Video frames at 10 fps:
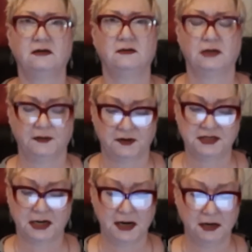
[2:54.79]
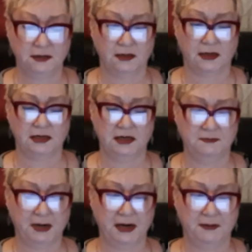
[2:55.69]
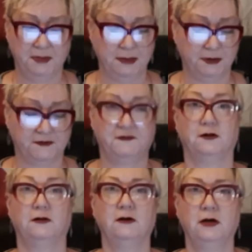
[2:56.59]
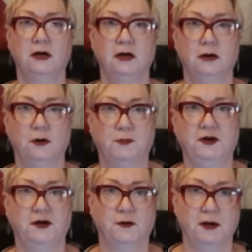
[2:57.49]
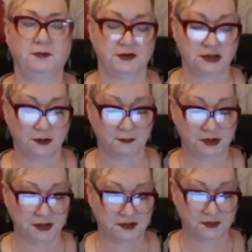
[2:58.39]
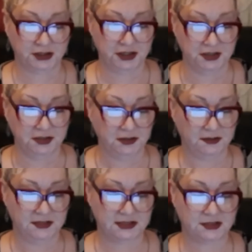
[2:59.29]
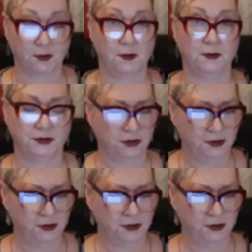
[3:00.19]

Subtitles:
Well, they're saying that he paid people to fill opioid prescriptions, which he sold.